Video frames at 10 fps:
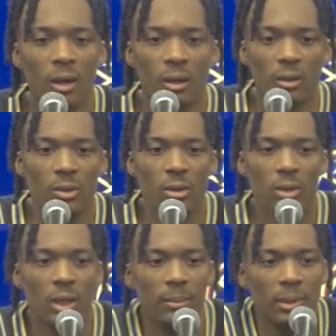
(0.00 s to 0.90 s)
You know,
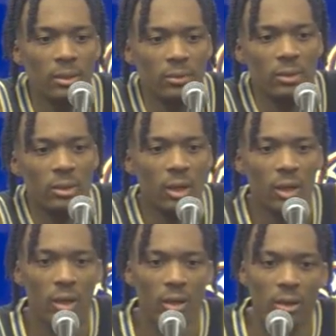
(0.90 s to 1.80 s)
coming
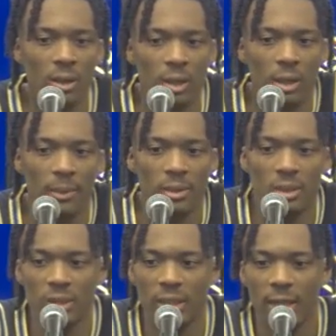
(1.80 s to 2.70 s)
into
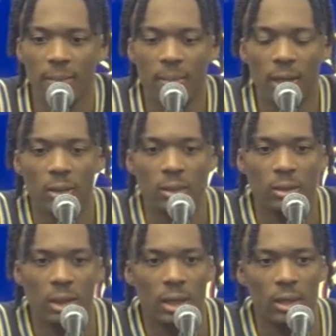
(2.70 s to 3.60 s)
this game,
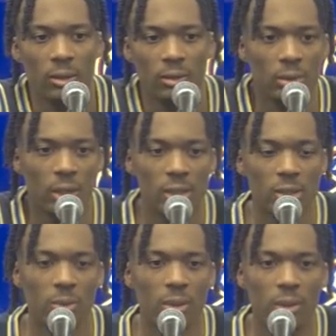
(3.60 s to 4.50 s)
I
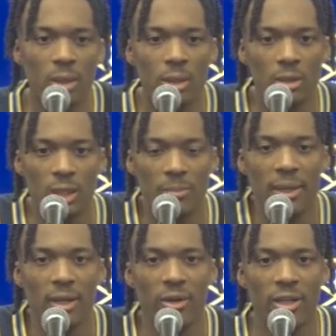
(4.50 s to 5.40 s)
just want to keep
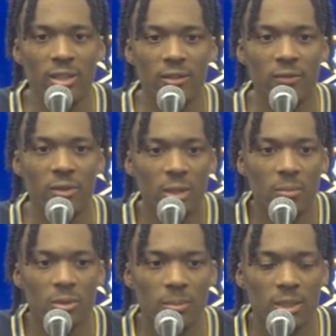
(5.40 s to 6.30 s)
being aggressive. You
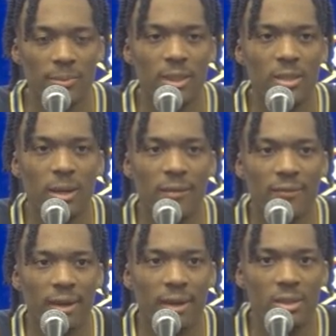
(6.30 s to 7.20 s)
keep using my speed to my
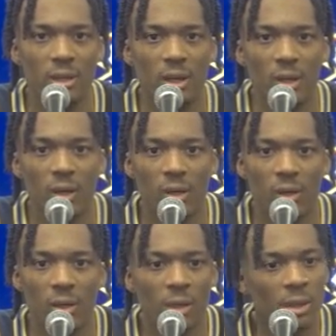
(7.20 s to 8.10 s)
advantage.
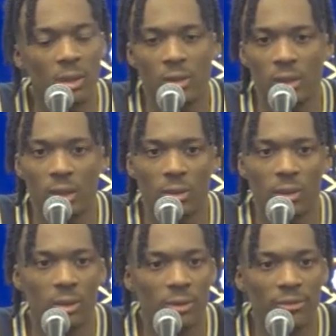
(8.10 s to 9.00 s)
You
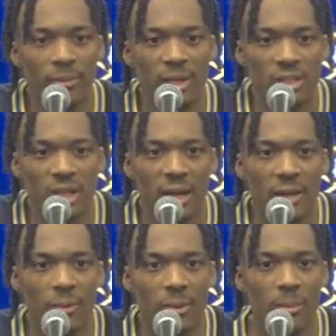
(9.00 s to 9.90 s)
know, look for my
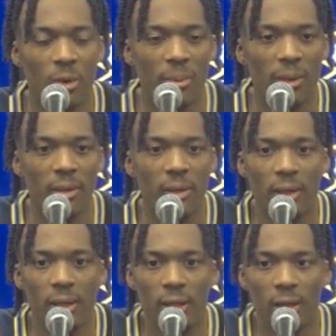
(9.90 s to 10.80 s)
shot when I'm open,
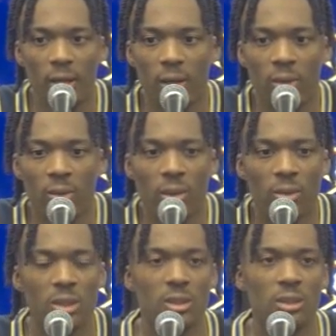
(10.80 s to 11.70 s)
and you know,
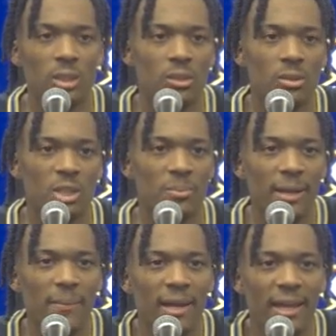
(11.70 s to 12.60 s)
just
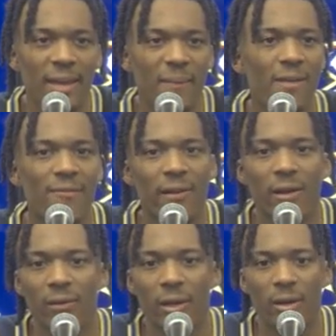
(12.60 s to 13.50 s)
play my game, have fun
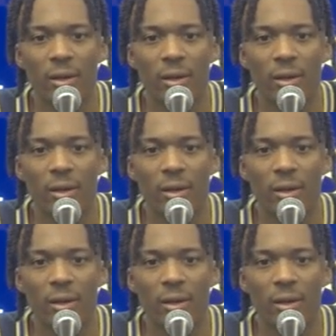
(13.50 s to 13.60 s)
out there,